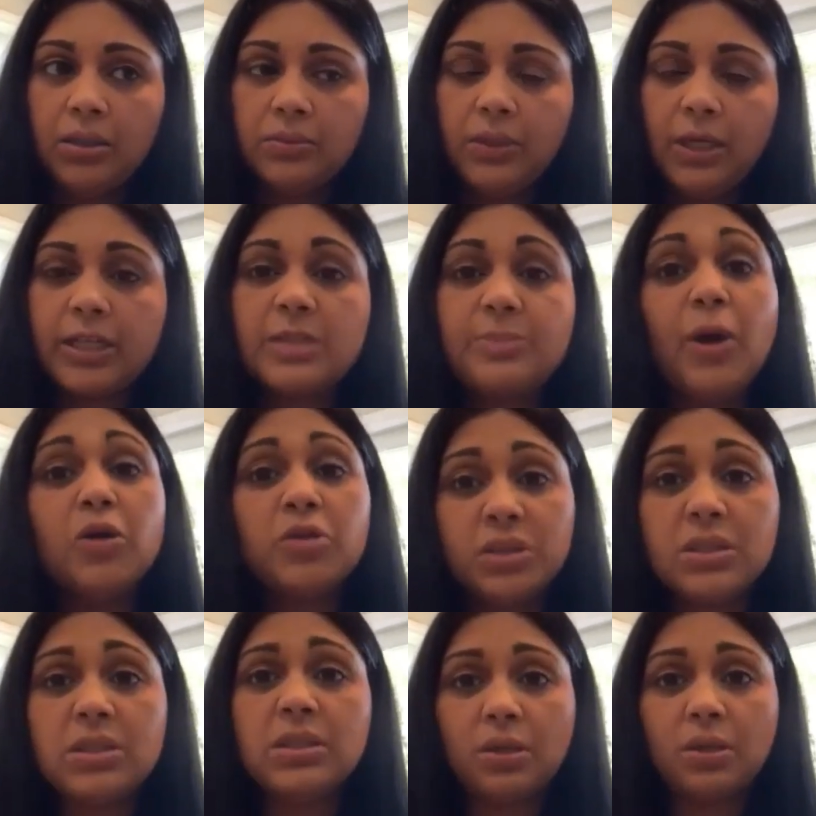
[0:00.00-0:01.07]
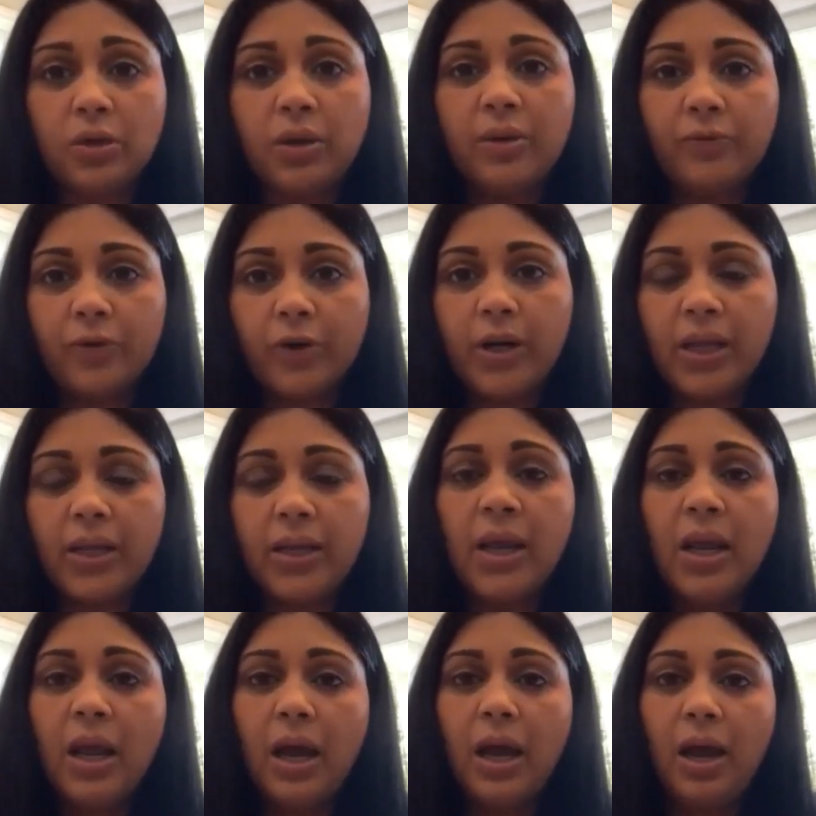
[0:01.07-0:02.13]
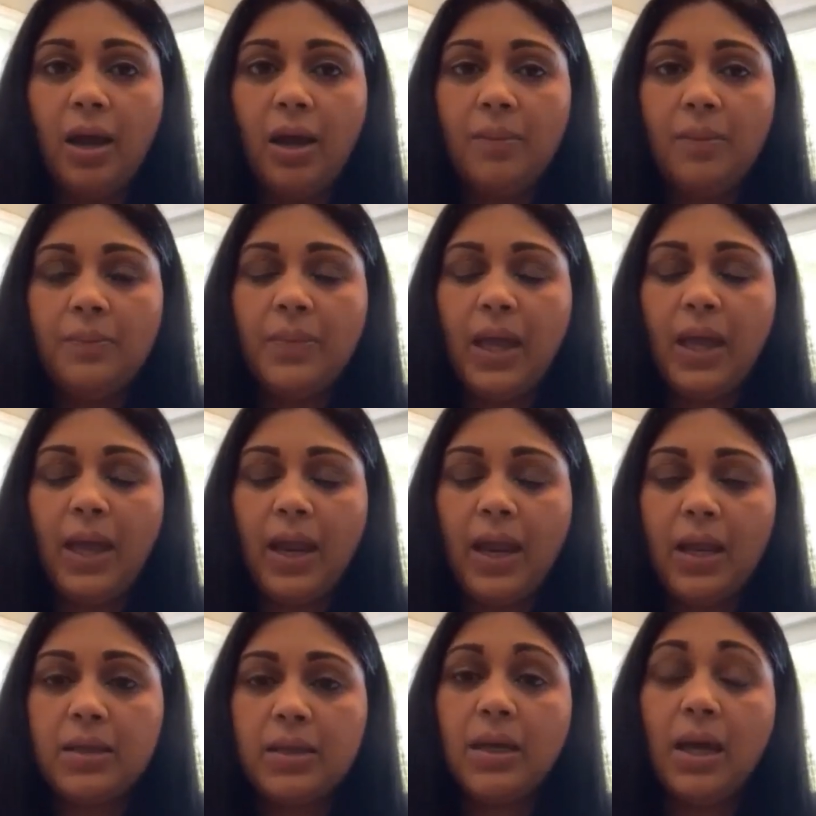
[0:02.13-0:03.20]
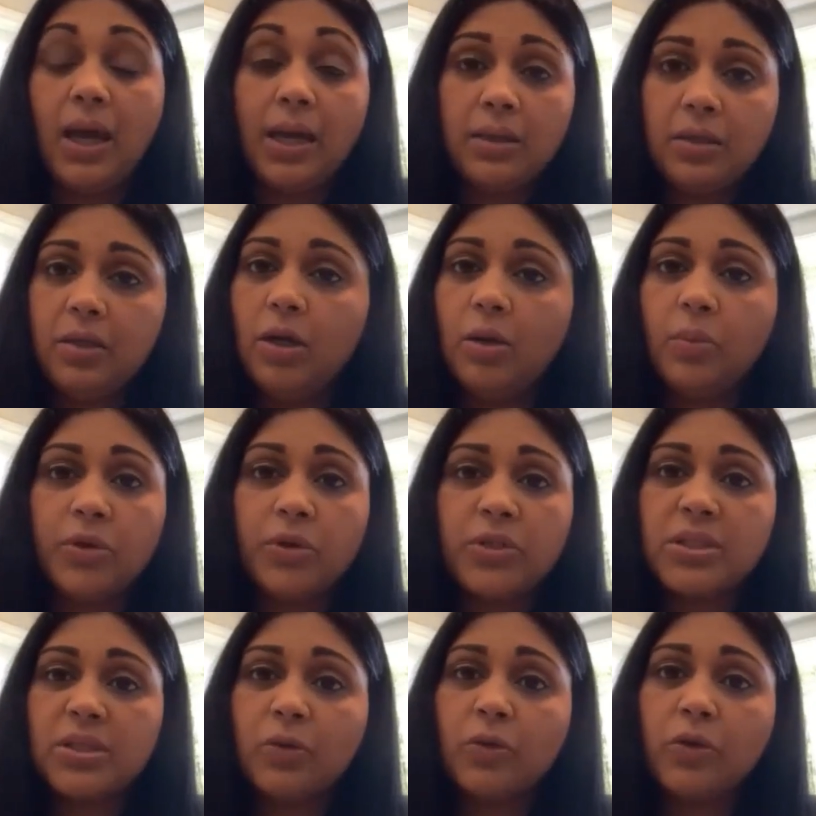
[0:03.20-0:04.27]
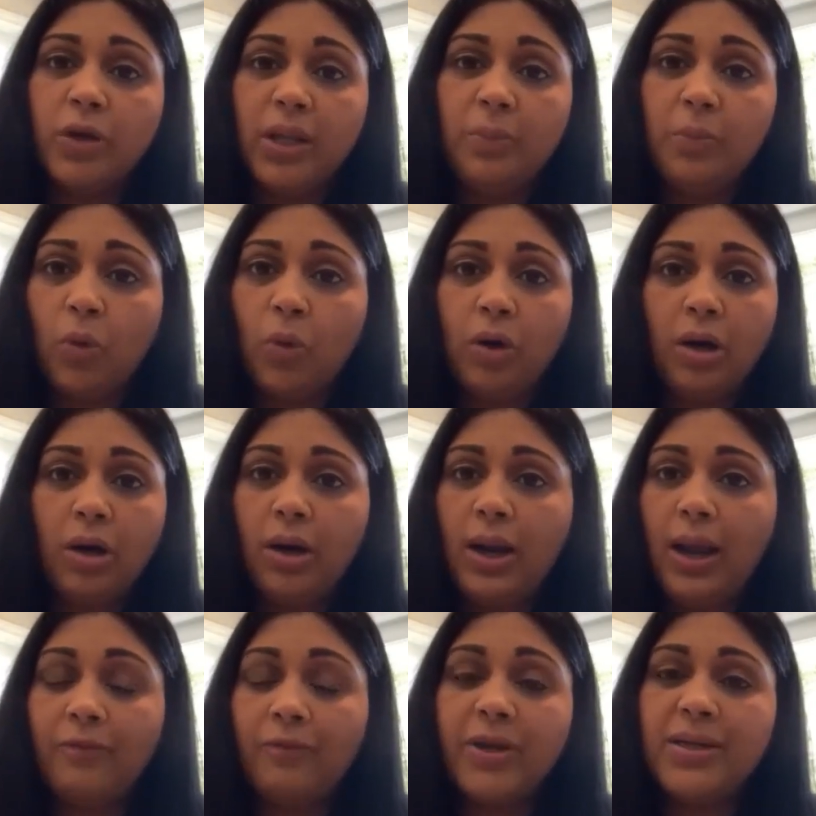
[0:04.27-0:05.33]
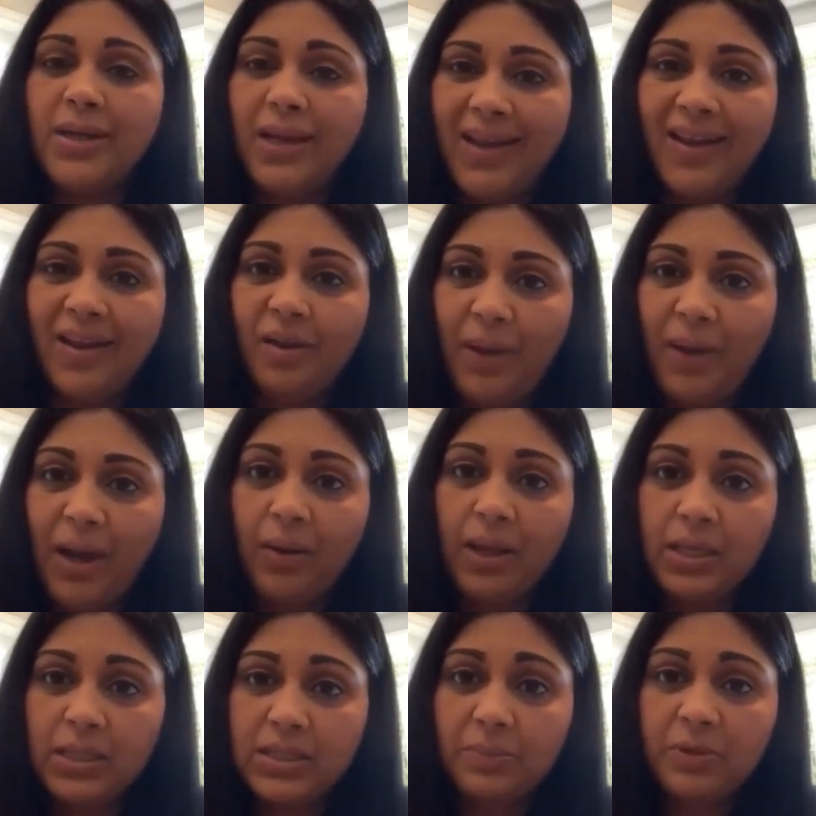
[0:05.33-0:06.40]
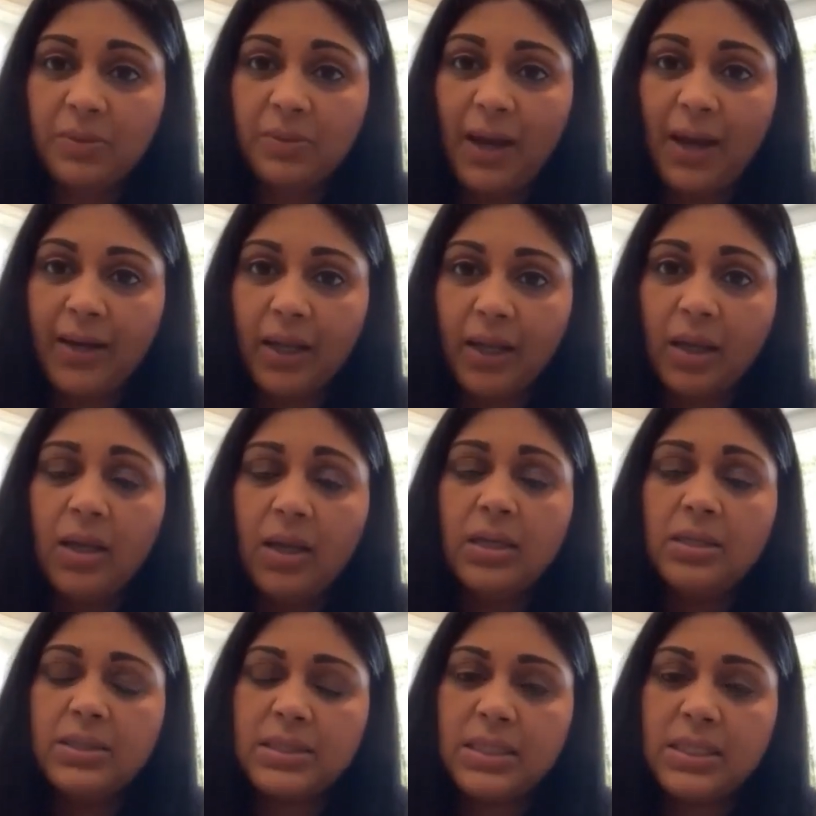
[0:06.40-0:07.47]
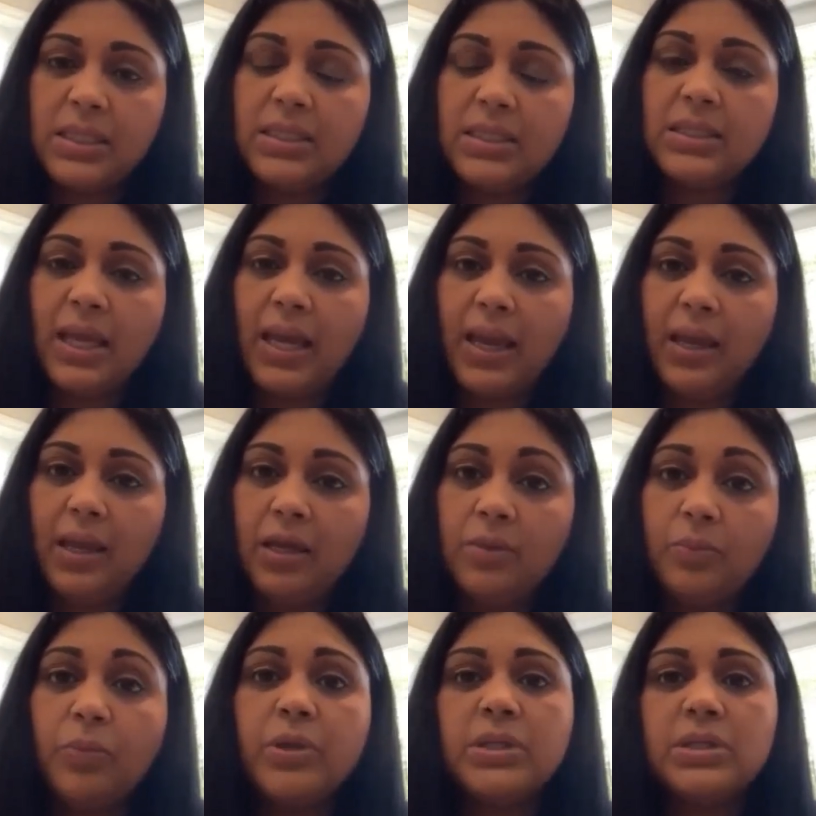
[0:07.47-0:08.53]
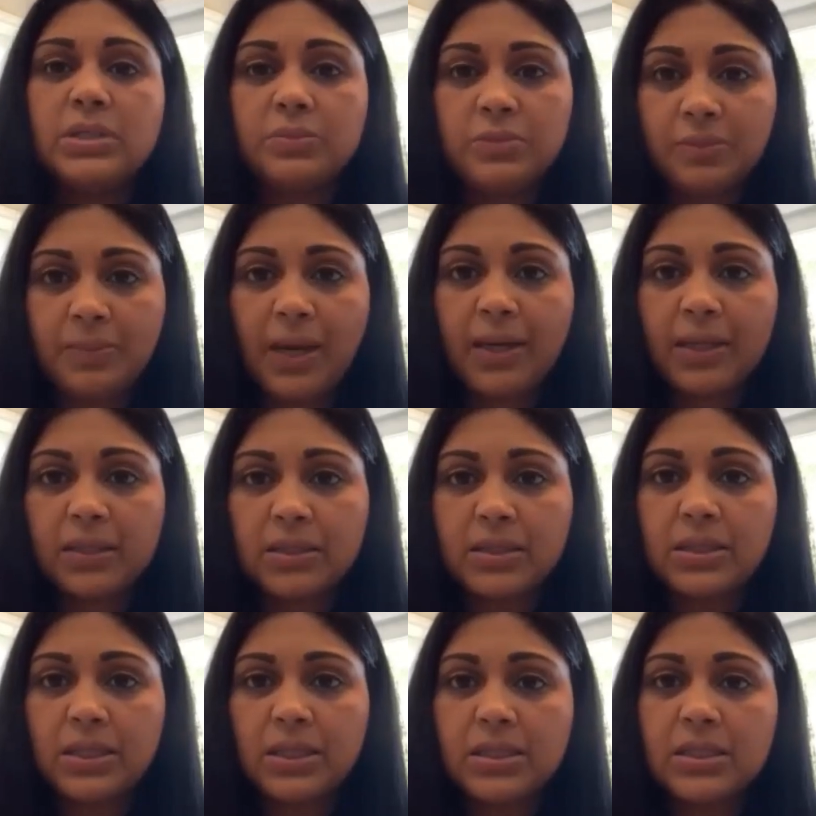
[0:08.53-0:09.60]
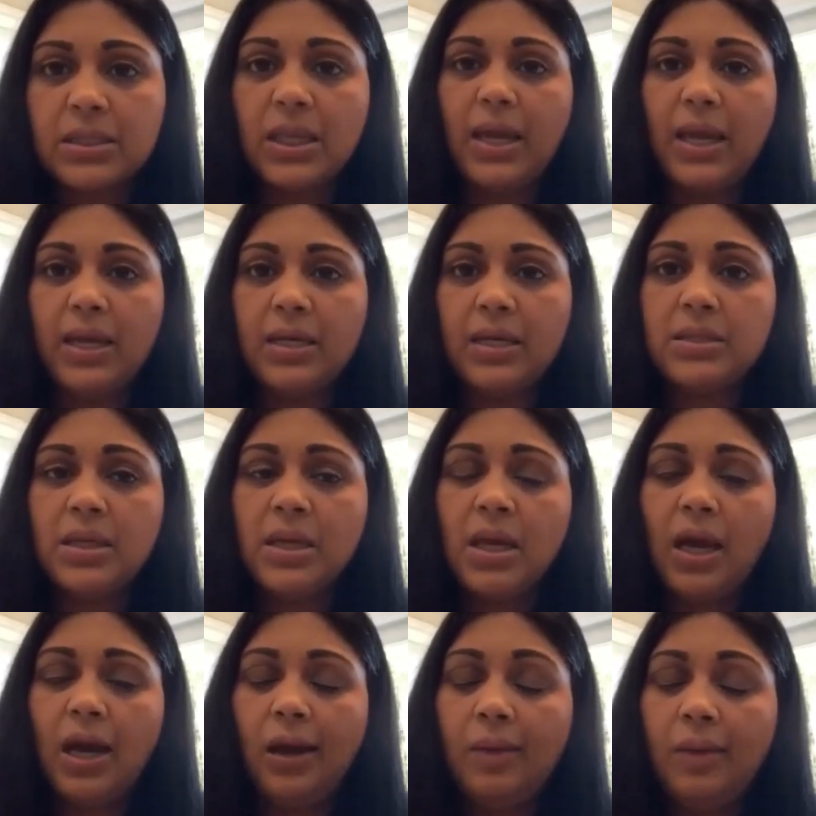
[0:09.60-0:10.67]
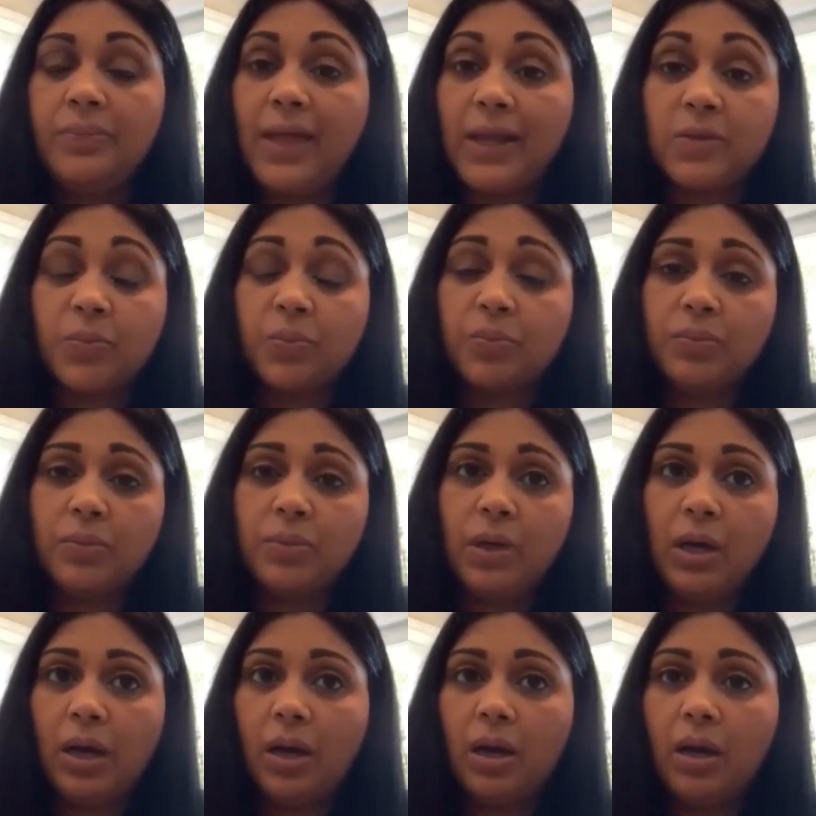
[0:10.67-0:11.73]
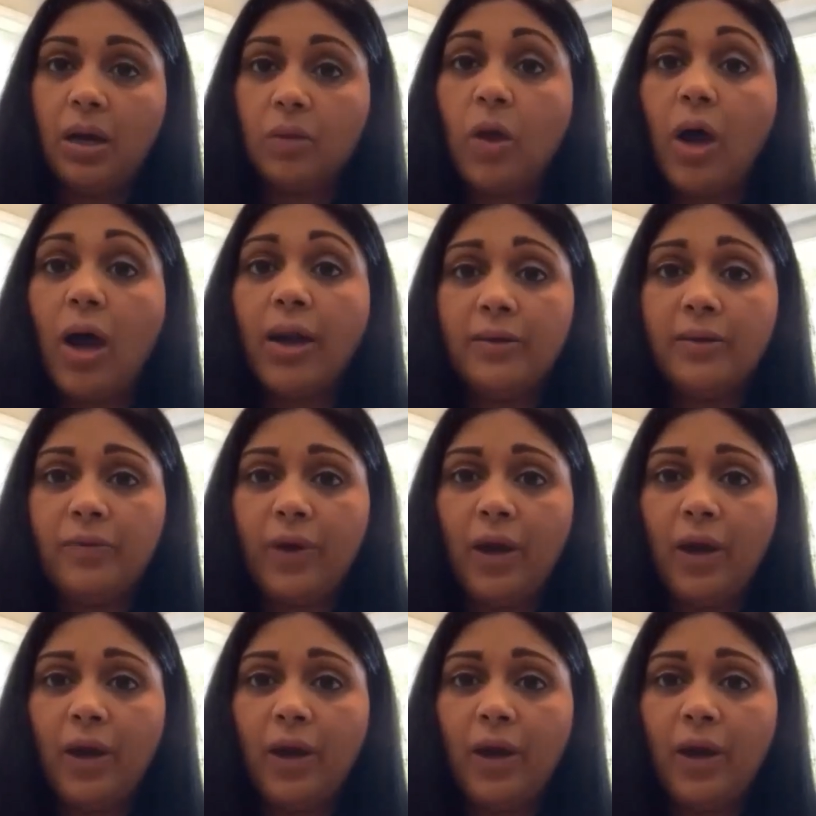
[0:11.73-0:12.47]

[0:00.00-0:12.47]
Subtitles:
exposed and seroconverted. And we're still learning more every day about asymptomatic disease and pre-symptomatic disease. And that's a lot of